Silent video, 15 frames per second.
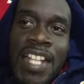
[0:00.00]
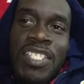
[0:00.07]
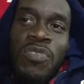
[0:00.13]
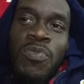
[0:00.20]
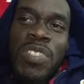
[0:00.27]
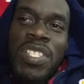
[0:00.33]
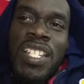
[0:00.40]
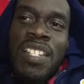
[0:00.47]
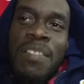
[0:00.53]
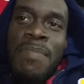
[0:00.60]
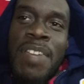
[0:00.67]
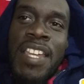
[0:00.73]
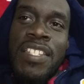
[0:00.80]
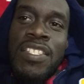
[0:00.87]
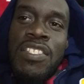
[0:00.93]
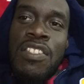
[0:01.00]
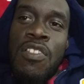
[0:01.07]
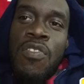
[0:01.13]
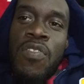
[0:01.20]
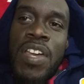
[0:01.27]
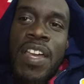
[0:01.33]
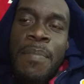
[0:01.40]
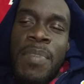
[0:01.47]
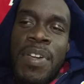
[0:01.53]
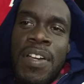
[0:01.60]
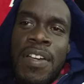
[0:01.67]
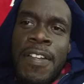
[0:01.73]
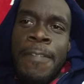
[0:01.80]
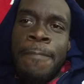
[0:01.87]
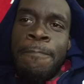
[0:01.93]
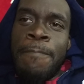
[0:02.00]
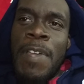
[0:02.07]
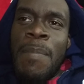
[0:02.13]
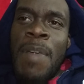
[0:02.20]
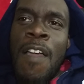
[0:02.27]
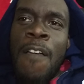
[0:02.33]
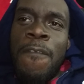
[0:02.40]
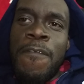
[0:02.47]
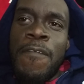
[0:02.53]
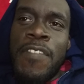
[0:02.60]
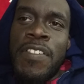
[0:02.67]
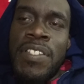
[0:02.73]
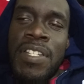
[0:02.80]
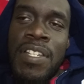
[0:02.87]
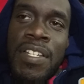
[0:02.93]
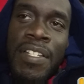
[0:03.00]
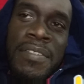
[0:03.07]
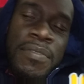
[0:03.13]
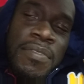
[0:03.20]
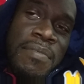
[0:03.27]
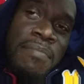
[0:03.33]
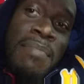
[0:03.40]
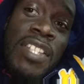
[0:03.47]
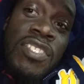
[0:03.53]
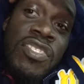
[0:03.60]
just want to let everybody know I'm offering my